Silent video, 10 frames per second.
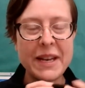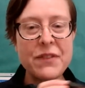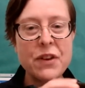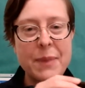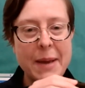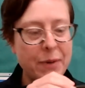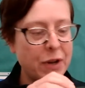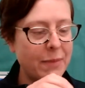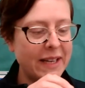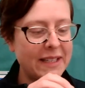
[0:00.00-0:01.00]
If you have paper,
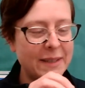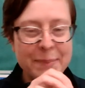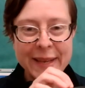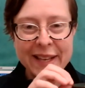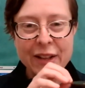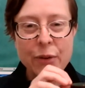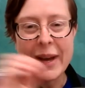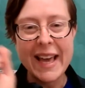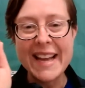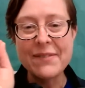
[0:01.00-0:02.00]
you might need to peel
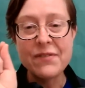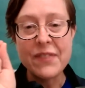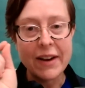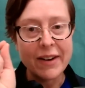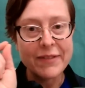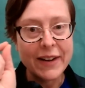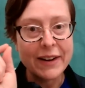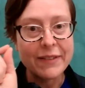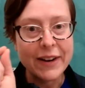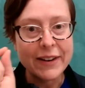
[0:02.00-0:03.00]
away a very,
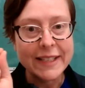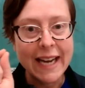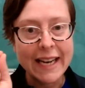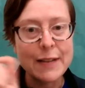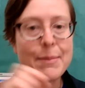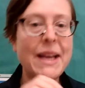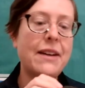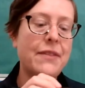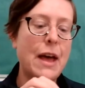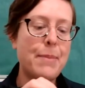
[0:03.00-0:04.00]
very, very tiny bit
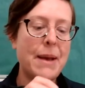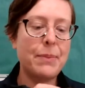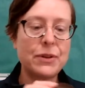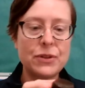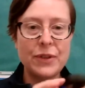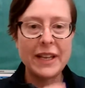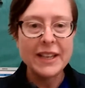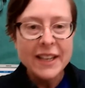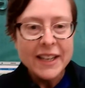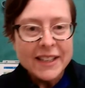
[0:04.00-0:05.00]
of that paper so that
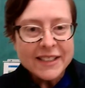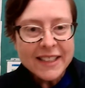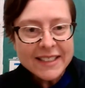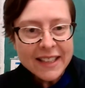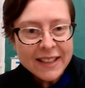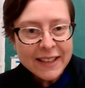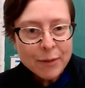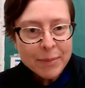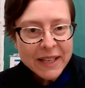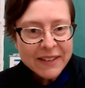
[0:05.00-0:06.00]
just a little
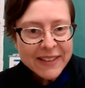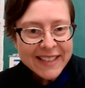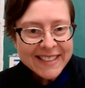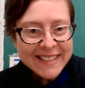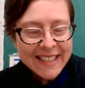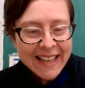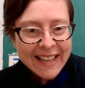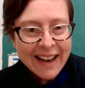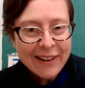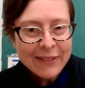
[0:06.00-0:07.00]
bit of it is sticking
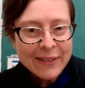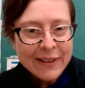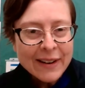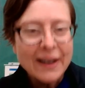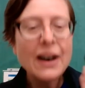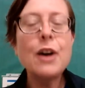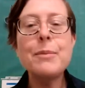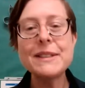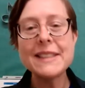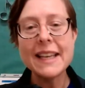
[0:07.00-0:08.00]
out,
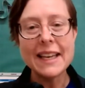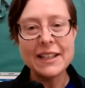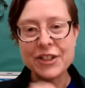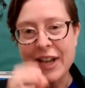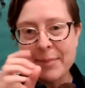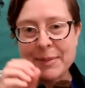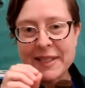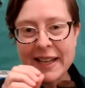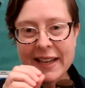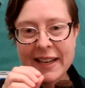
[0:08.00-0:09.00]
almost like a
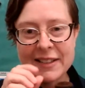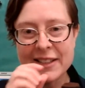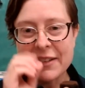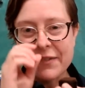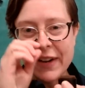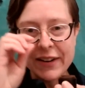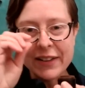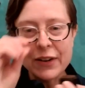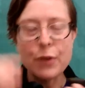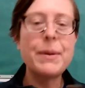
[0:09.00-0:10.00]
chapstick, just a very
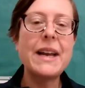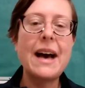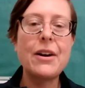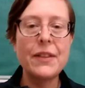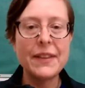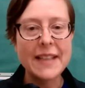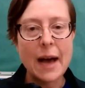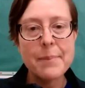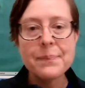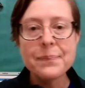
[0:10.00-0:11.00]
little bit out on the top.